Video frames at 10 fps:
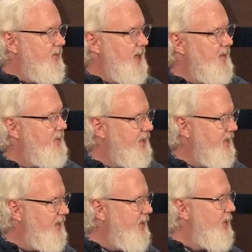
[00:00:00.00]
for
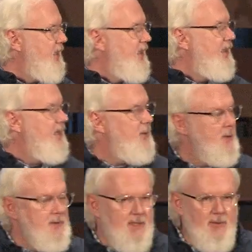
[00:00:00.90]
everything. They
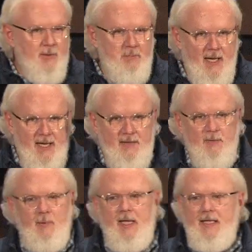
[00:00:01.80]
would pay
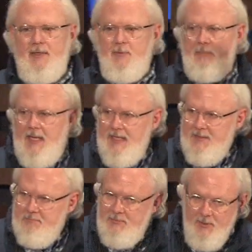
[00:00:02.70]
their way. They would pay
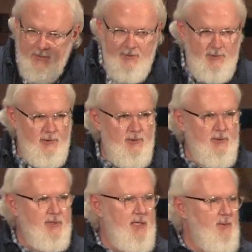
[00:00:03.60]
to build the
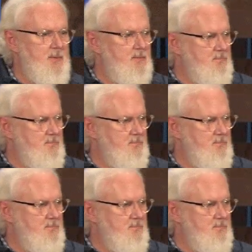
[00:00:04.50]
church. They would